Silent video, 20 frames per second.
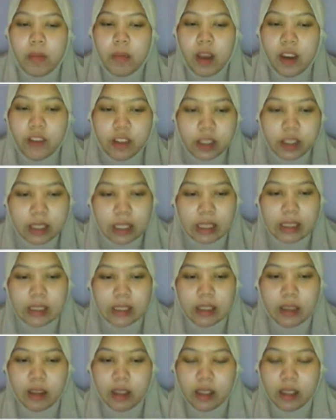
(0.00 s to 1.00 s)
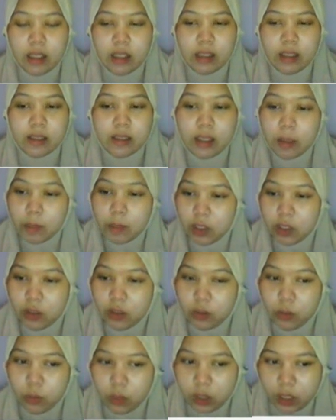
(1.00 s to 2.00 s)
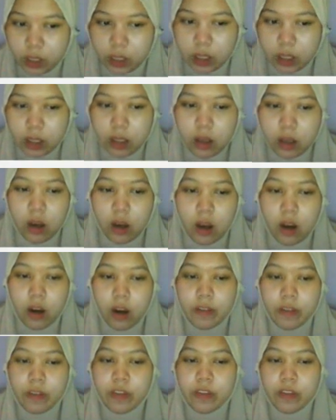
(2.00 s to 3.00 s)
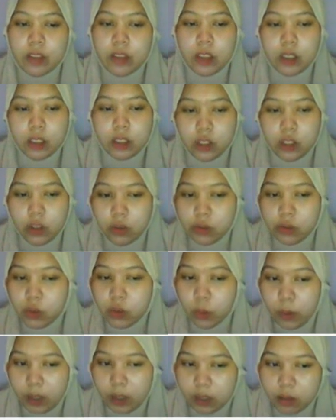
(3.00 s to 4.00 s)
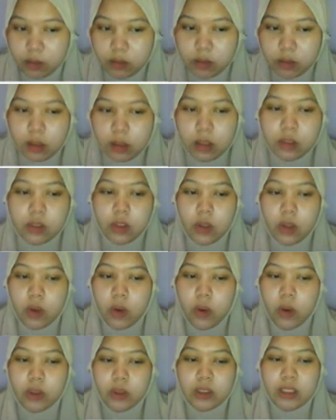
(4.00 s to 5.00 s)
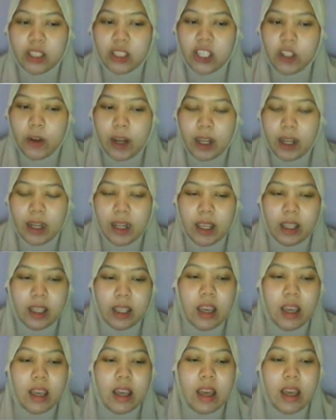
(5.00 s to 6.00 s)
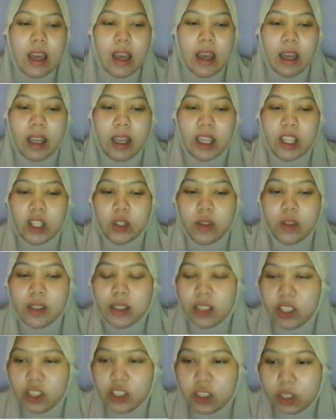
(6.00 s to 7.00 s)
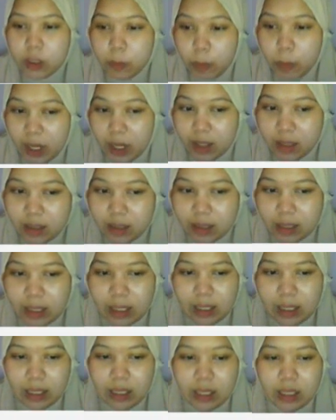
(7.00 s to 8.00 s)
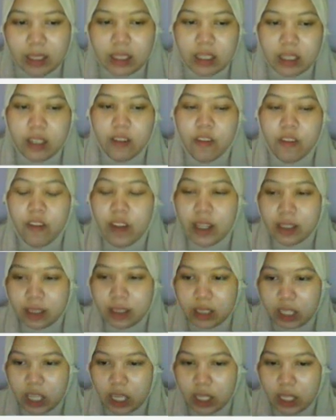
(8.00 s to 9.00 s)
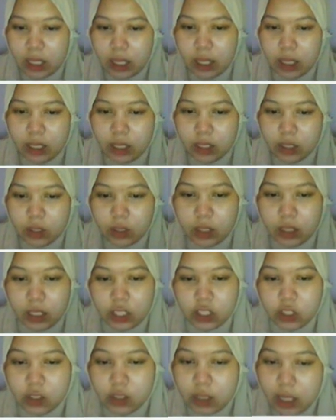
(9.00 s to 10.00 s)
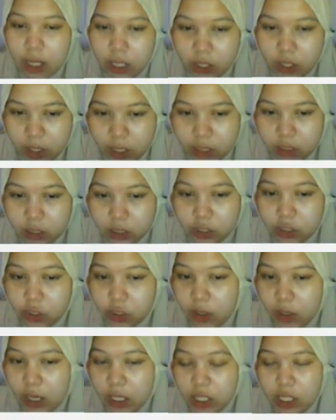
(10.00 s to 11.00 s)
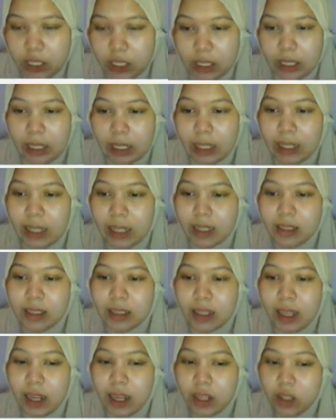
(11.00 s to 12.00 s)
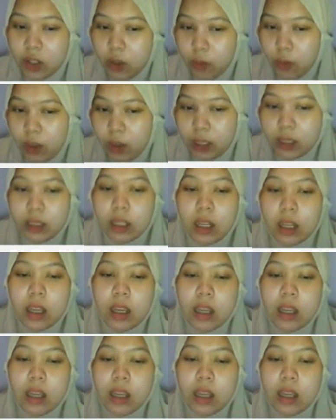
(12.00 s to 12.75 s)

Ever since the seminal work of John Swales, so-called Creating a Research Space and Investigating Research Article Introduction in 1981,